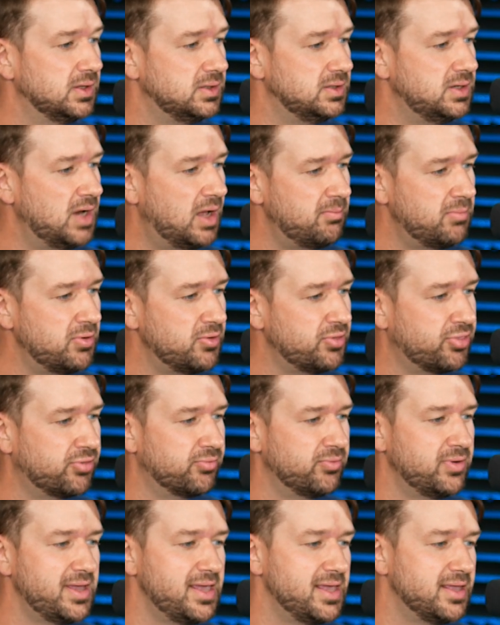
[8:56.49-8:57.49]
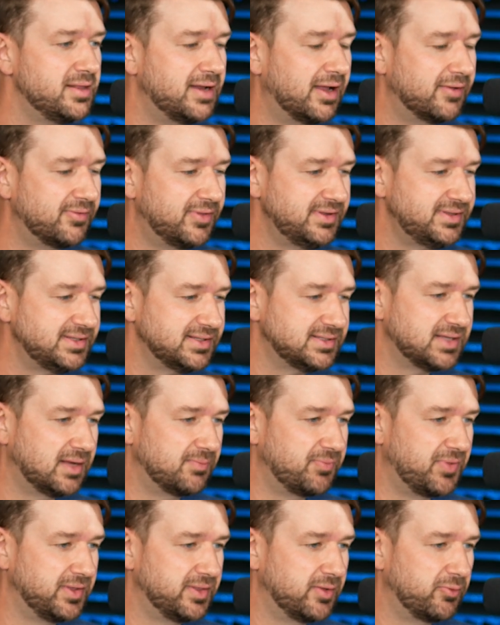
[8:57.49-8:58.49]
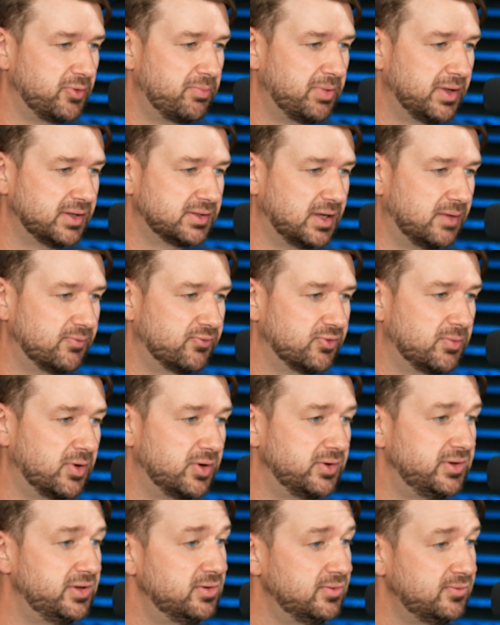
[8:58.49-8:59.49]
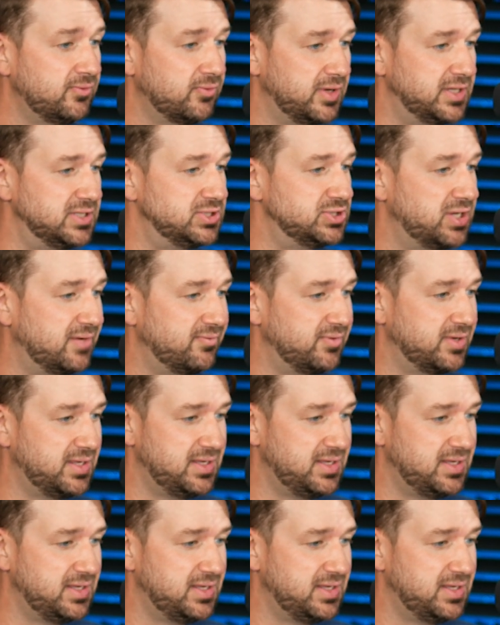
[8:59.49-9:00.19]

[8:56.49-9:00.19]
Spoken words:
Number 3. Now, this is something that we picked up from our dear friend, Jeffrey